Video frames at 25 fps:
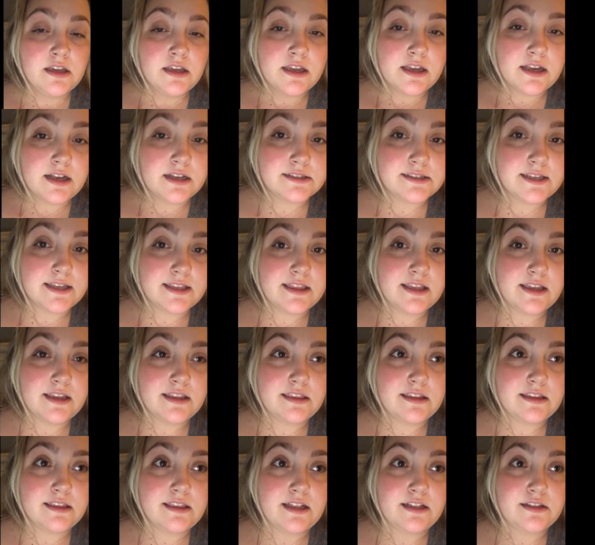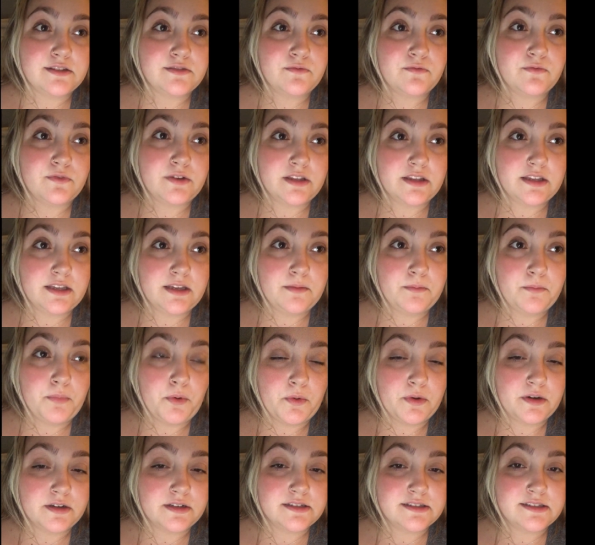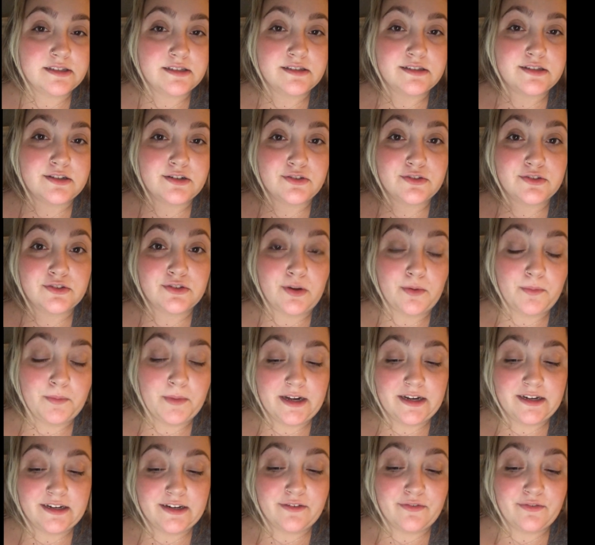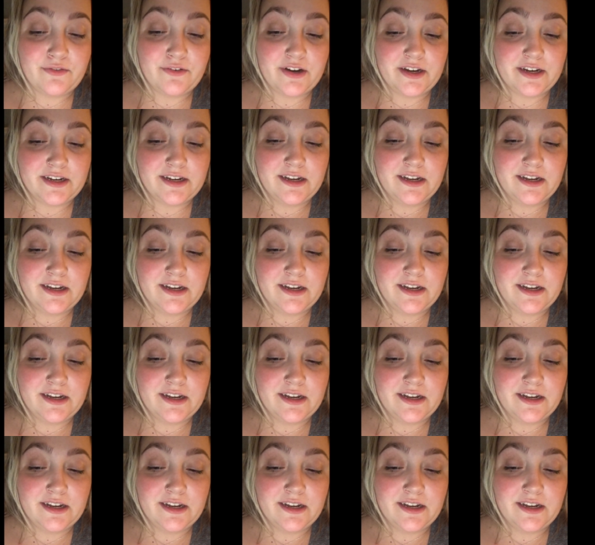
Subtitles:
because I think that that's really important since there's so many different